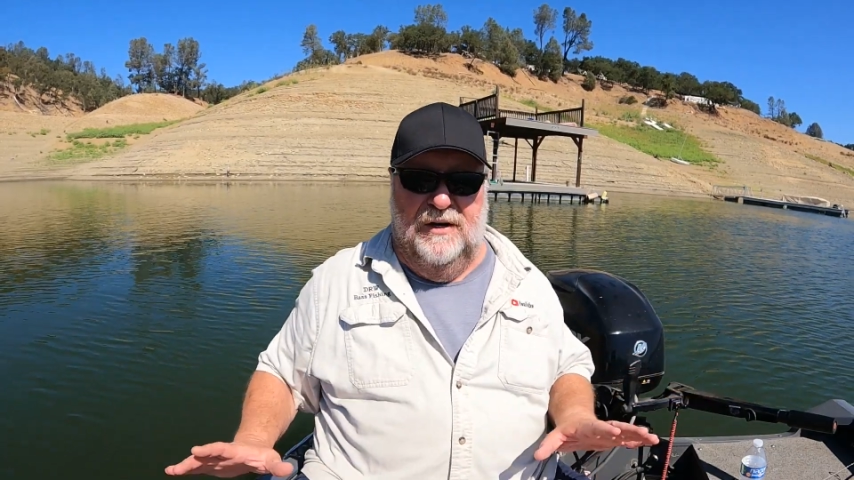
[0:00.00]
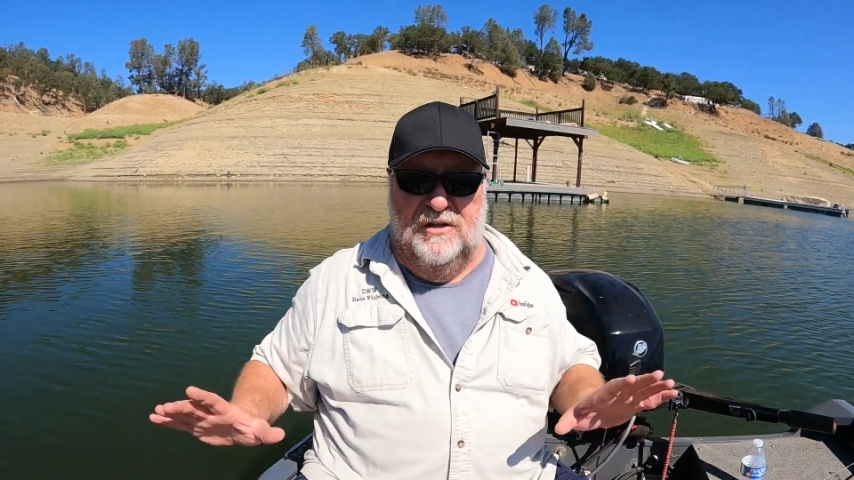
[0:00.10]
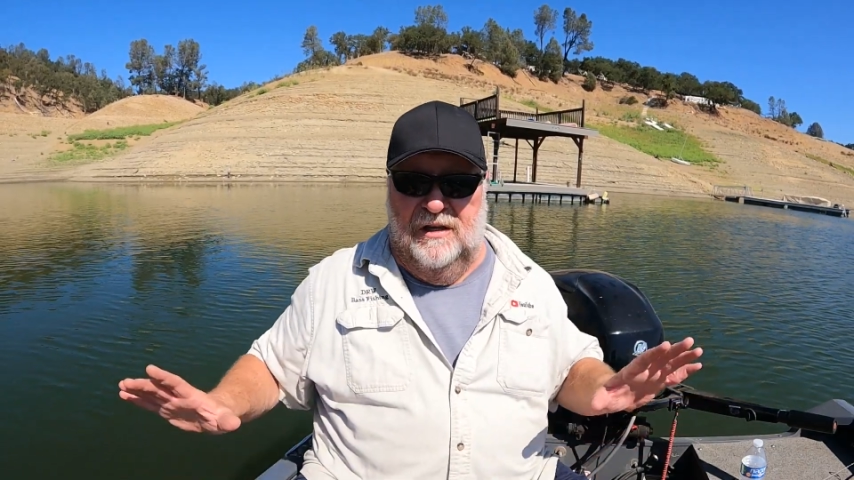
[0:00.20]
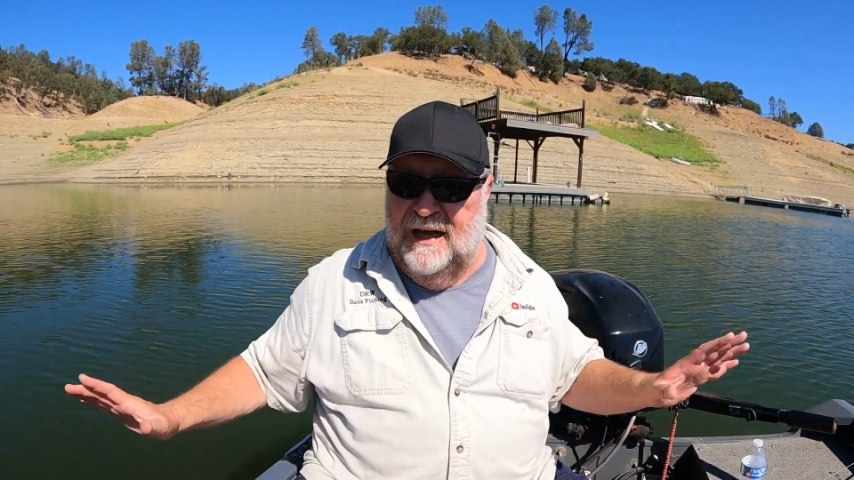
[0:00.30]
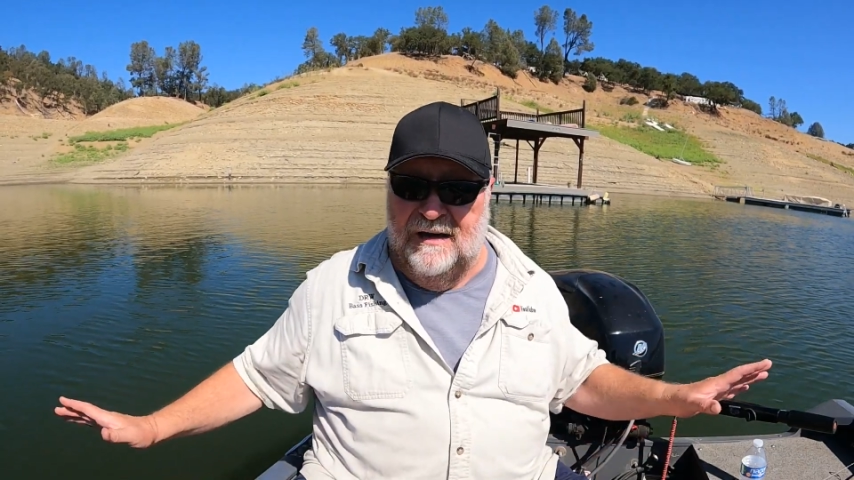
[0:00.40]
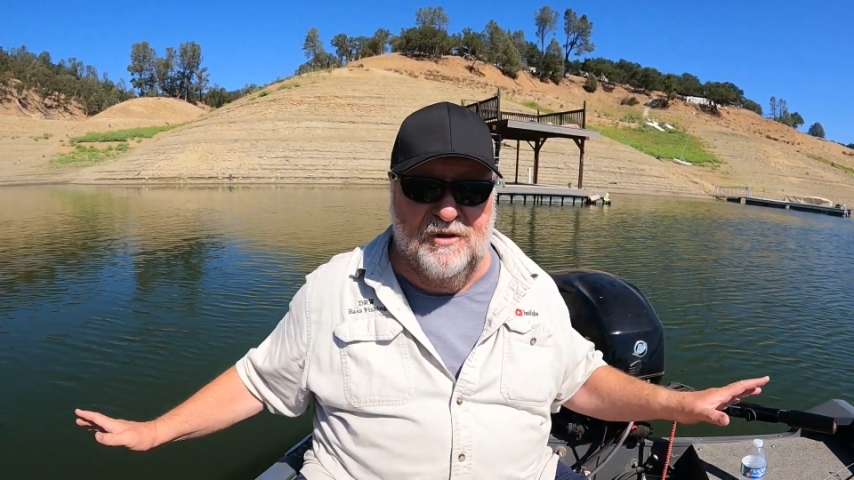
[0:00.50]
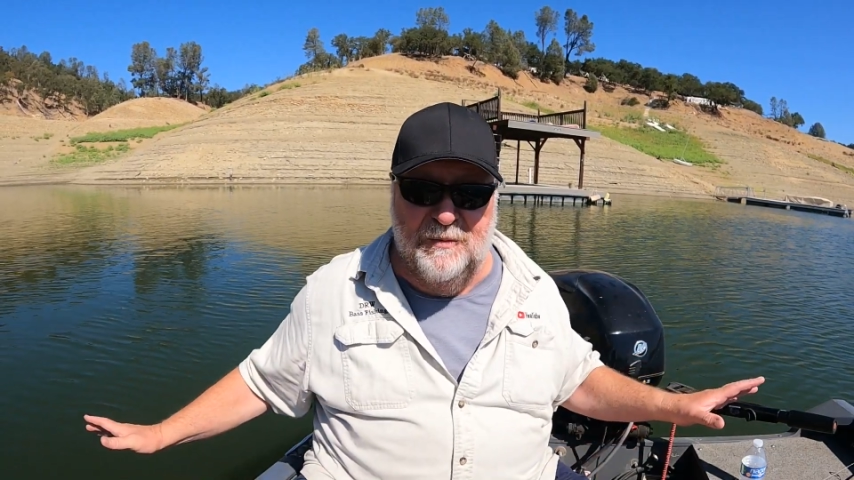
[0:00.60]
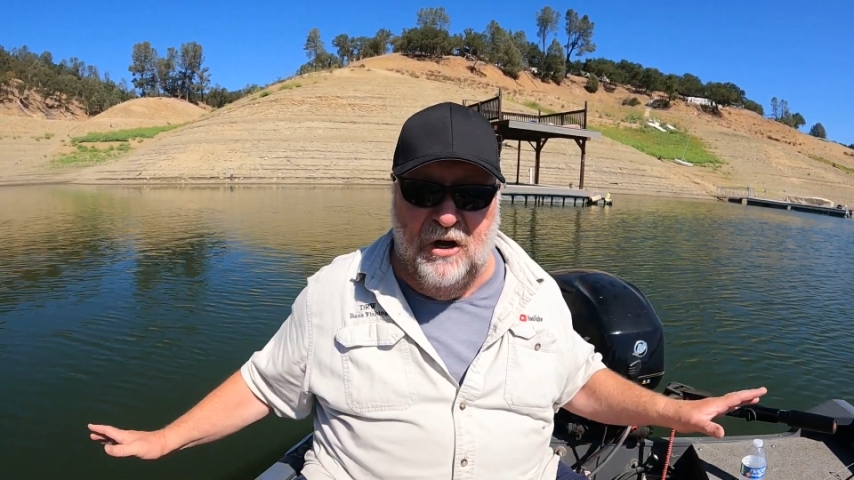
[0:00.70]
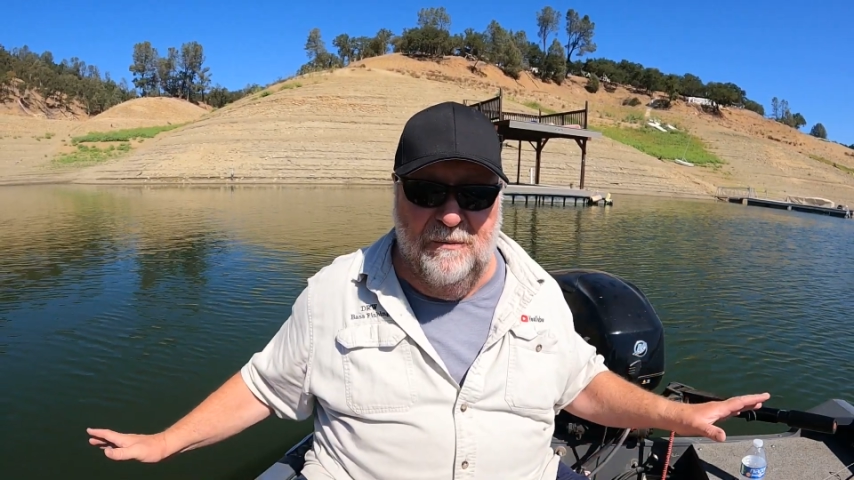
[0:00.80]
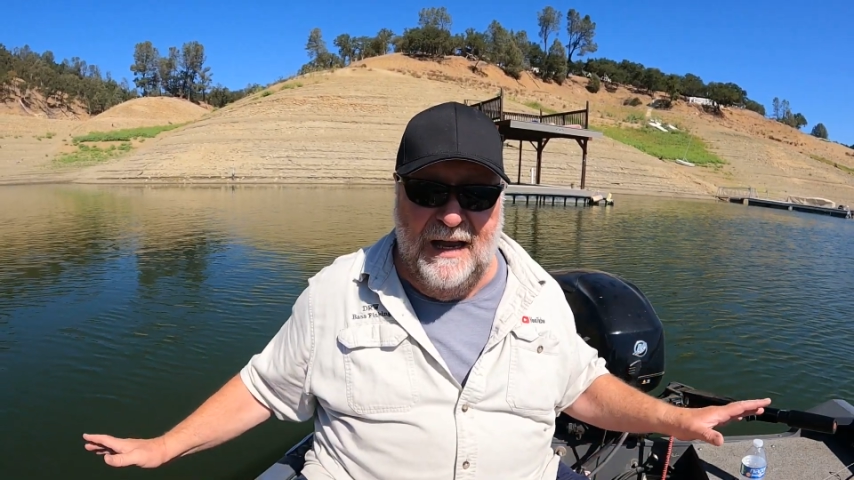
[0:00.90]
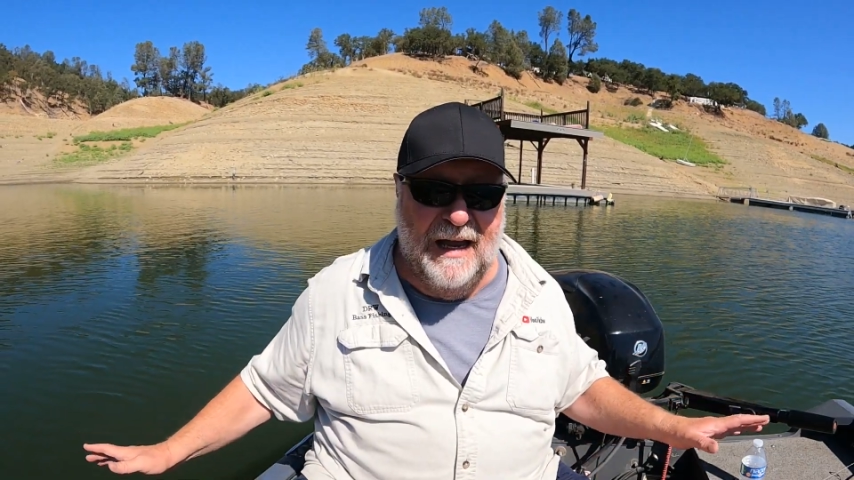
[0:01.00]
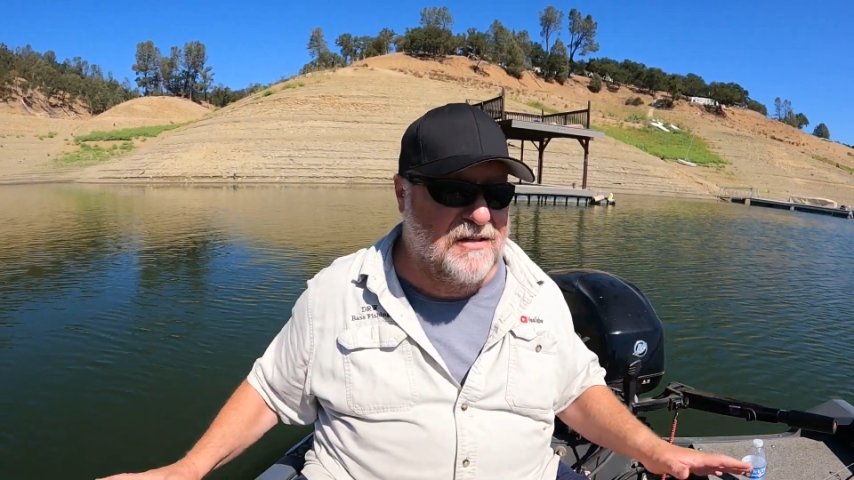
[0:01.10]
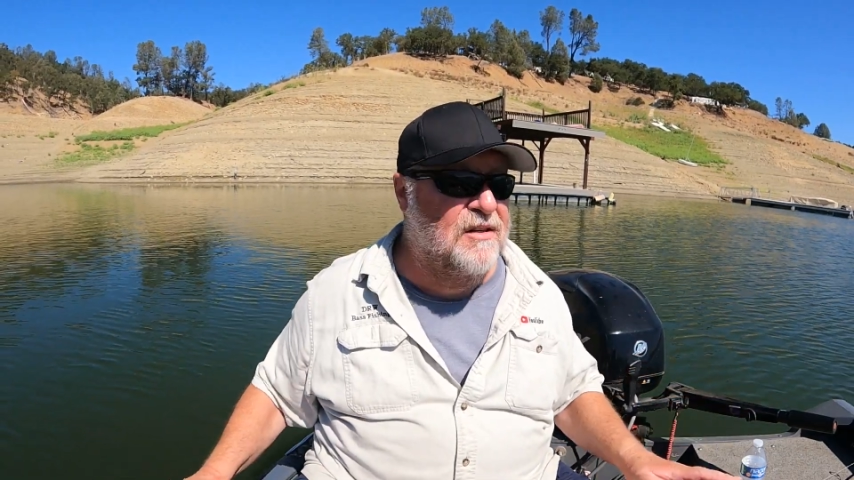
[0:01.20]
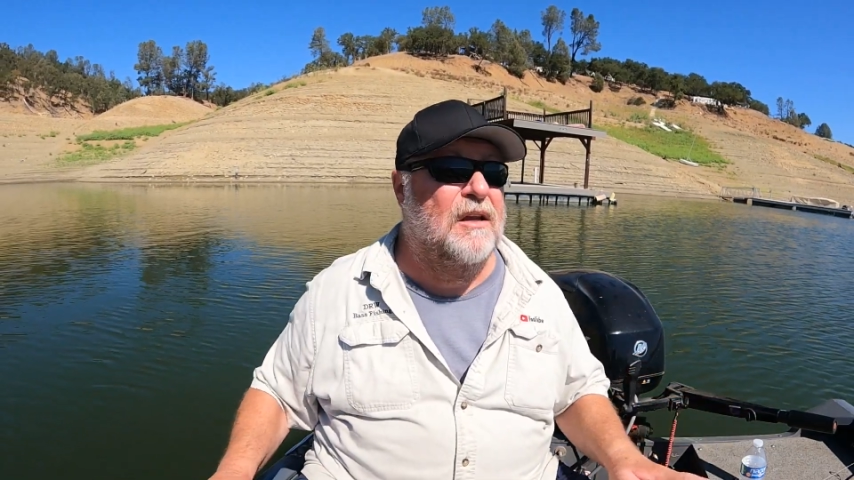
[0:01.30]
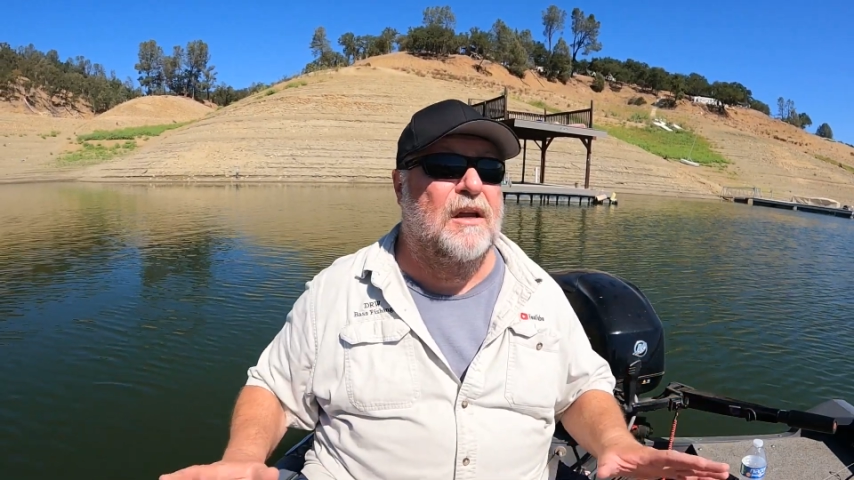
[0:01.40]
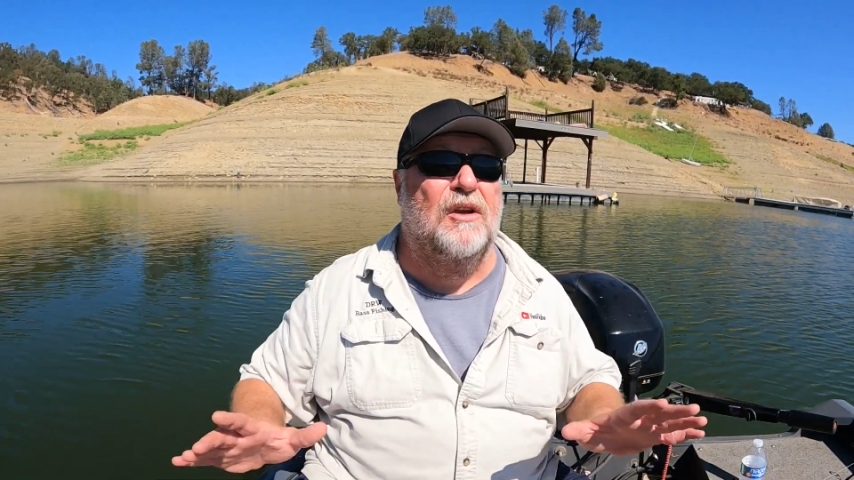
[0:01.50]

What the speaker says: there's a lot of small bass,